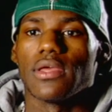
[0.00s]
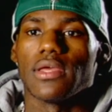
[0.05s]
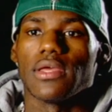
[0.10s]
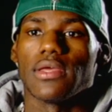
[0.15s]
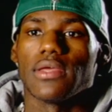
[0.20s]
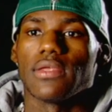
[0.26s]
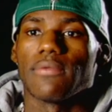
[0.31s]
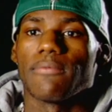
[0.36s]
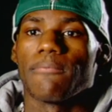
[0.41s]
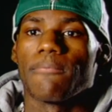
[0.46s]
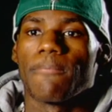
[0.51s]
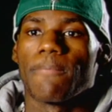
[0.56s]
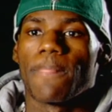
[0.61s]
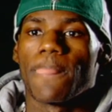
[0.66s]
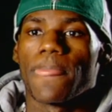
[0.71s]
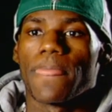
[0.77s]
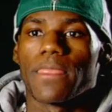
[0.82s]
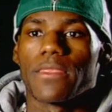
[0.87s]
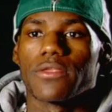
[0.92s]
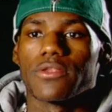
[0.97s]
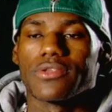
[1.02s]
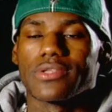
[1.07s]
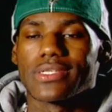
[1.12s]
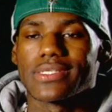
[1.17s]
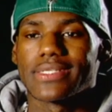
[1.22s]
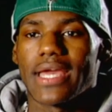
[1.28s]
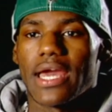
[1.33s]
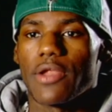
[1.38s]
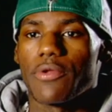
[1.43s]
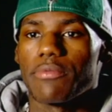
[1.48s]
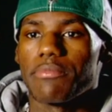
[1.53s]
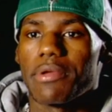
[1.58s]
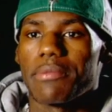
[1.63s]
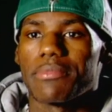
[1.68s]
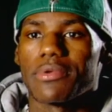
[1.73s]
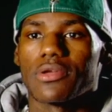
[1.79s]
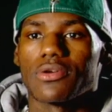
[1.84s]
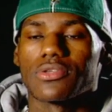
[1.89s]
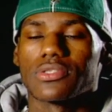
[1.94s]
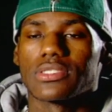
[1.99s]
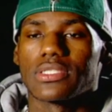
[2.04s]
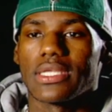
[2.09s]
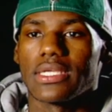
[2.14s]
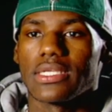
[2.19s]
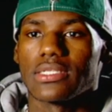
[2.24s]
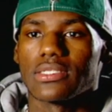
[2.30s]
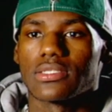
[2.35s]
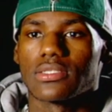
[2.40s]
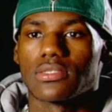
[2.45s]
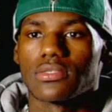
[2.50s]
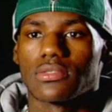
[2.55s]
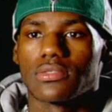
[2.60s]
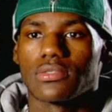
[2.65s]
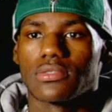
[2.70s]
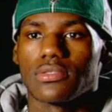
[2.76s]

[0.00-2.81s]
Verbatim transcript: And you just got to remember those things.